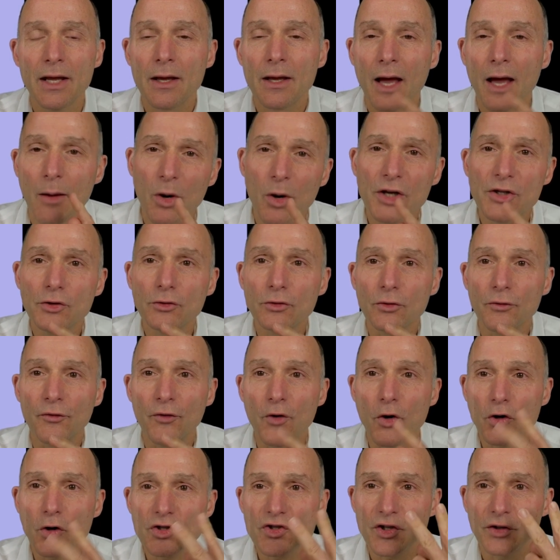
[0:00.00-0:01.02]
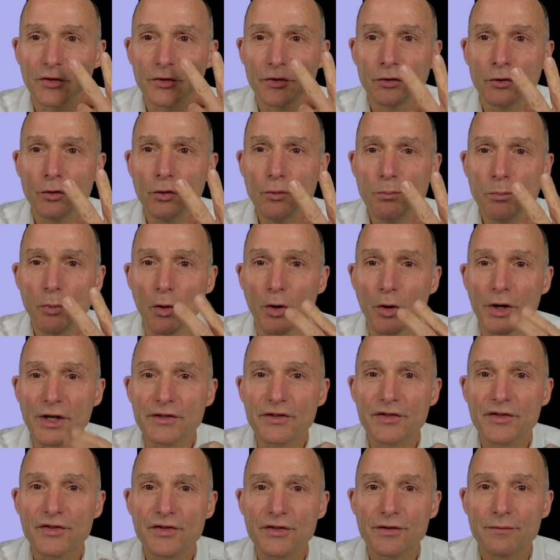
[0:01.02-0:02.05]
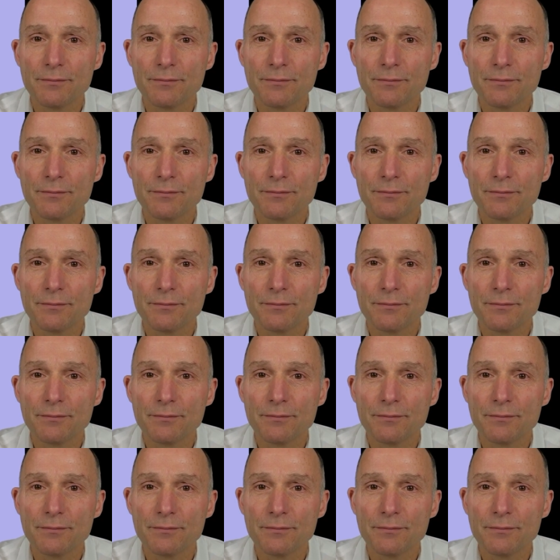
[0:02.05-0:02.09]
I want you to focus on two points.